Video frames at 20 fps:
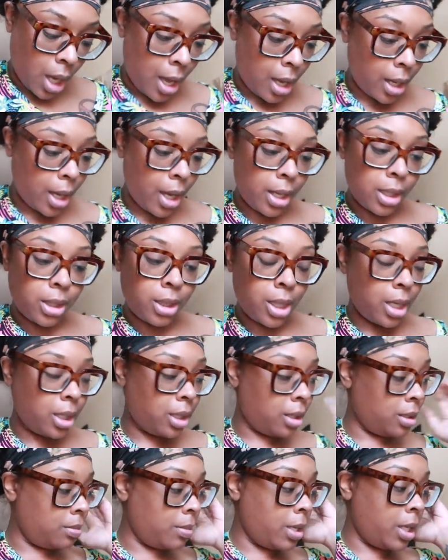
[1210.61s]
I can't
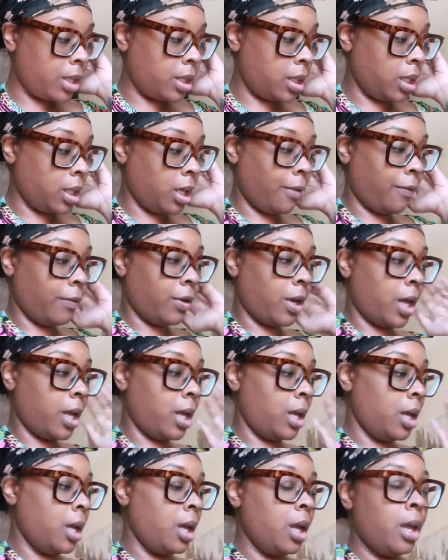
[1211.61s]
take this medicine every
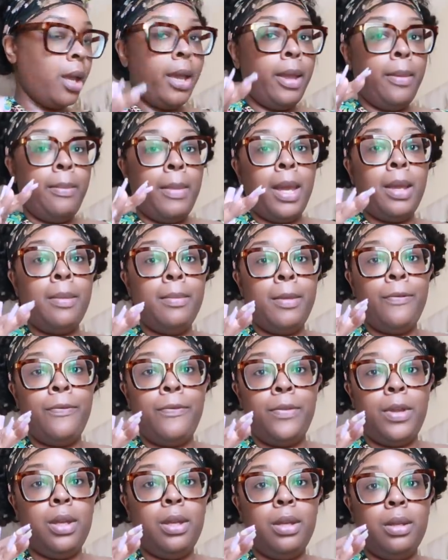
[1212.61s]
day. It make me
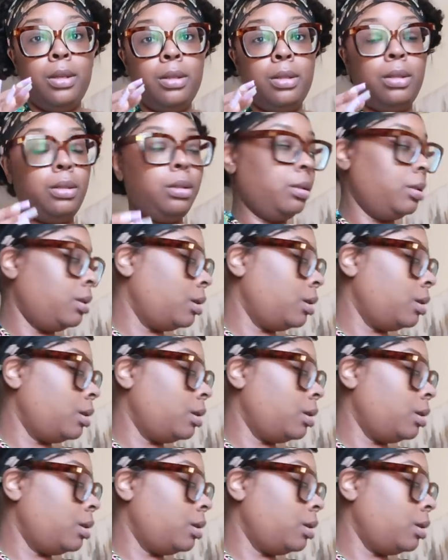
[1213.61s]
feel